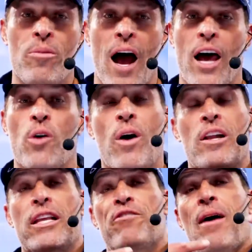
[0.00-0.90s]
I don't want
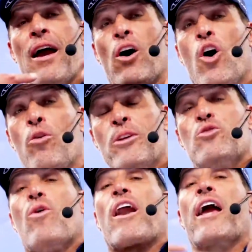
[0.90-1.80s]
to leave my home, it's
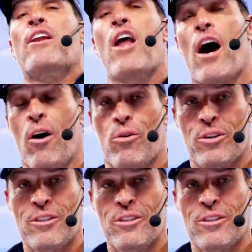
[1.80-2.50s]
what I know.